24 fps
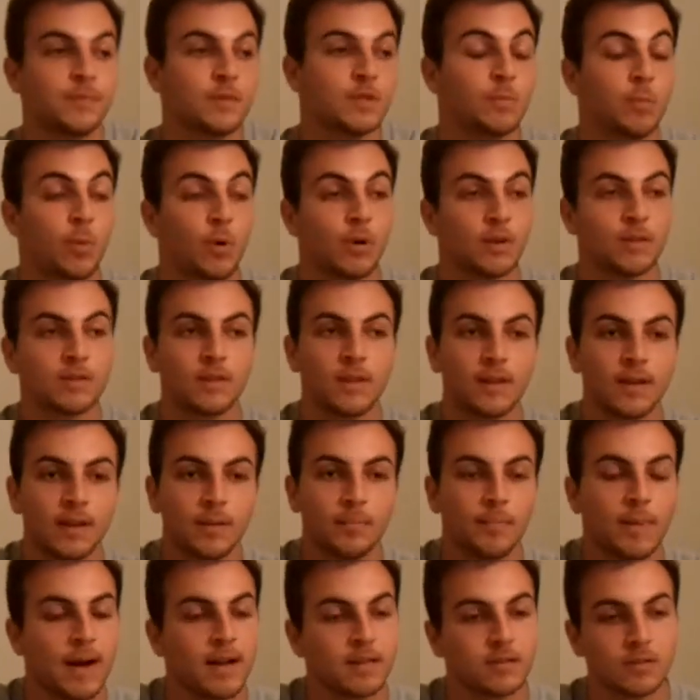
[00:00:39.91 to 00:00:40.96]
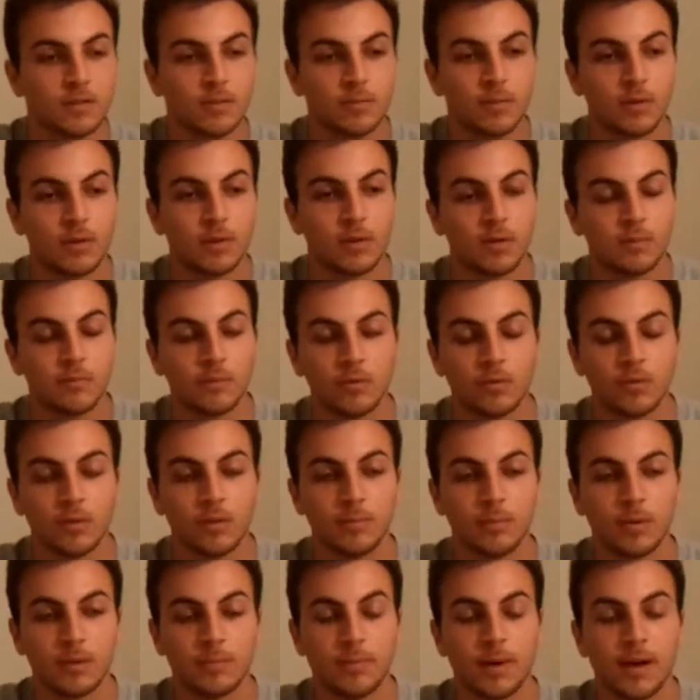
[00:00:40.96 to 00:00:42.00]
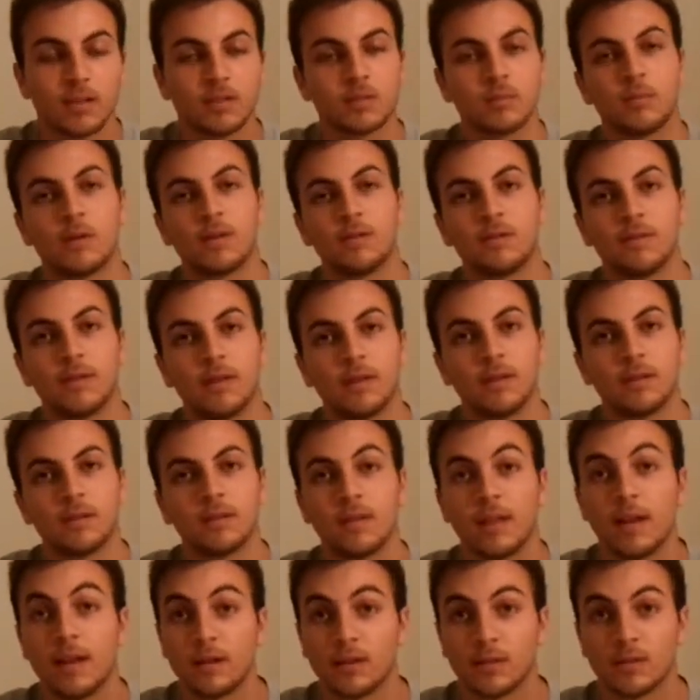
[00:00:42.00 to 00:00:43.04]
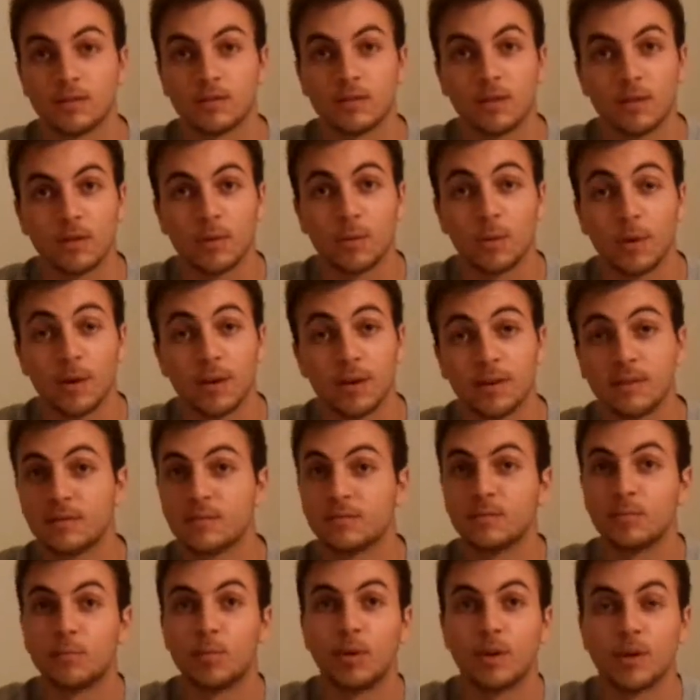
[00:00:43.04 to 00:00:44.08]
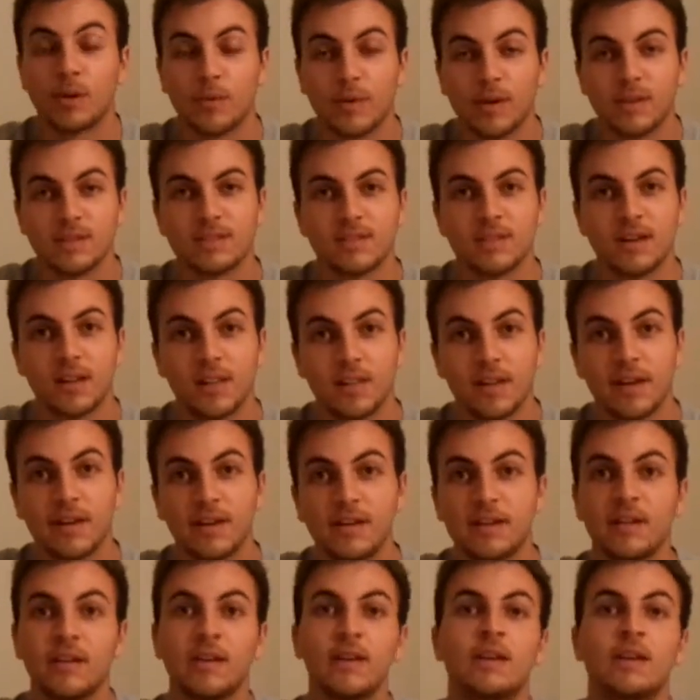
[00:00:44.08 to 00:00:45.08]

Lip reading: Sports, I like basketball. I'm a really big basketball fan. Lakers all the way. Born and raised in LA.